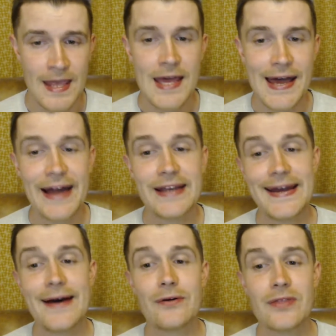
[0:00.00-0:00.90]
And
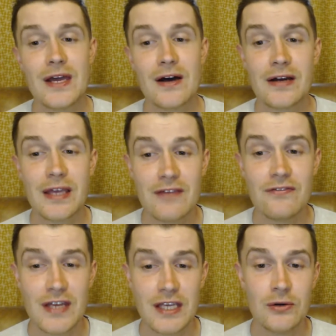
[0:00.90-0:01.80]
now they are
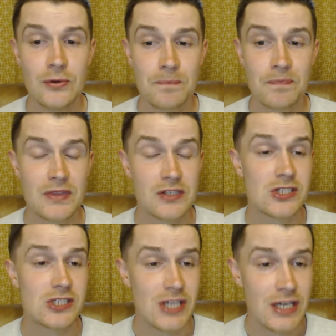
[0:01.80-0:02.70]
giving you the
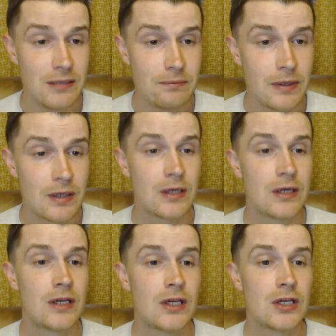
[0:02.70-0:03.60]
same
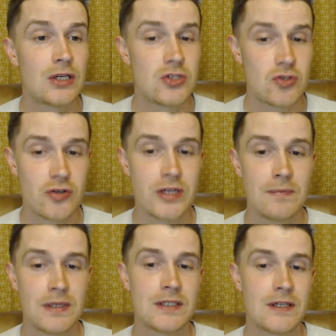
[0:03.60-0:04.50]

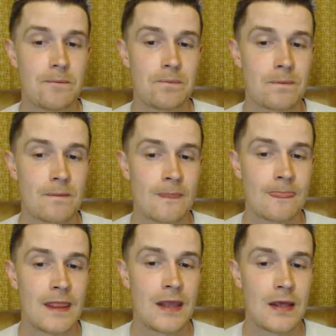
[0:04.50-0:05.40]
treatment.
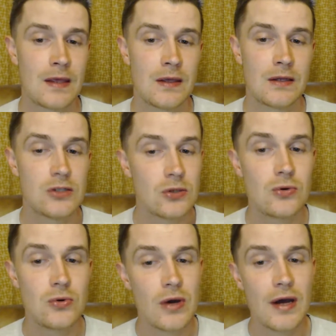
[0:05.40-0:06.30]

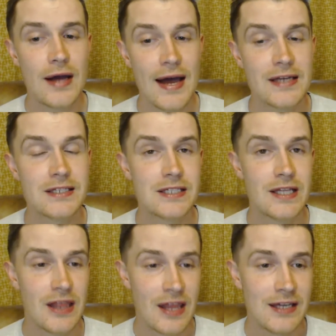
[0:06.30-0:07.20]
Do as
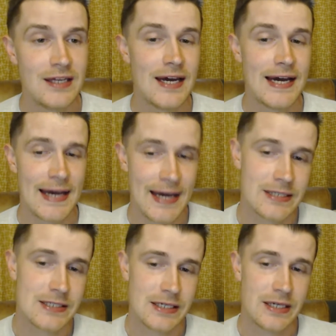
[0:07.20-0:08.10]
they
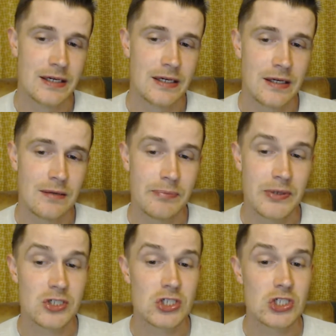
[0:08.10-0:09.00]
ask, but
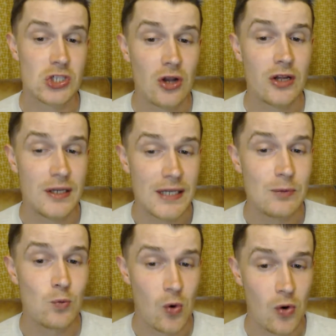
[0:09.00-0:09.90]
solemnly
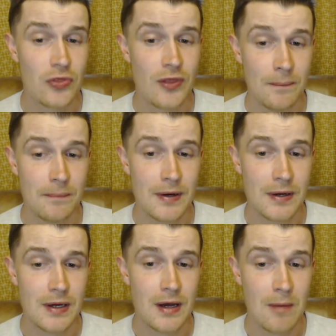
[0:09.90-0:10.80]
warn them
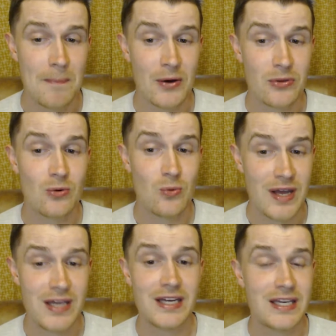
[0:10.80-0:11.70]
about the
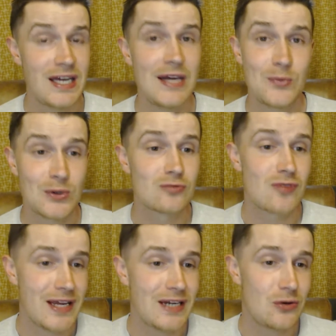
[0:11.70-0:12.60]
way a king will
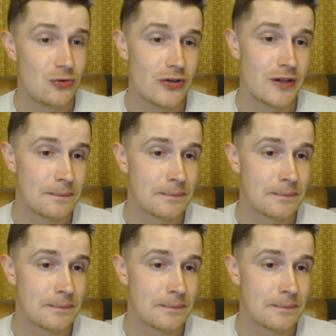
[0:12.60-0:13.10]
reign over them.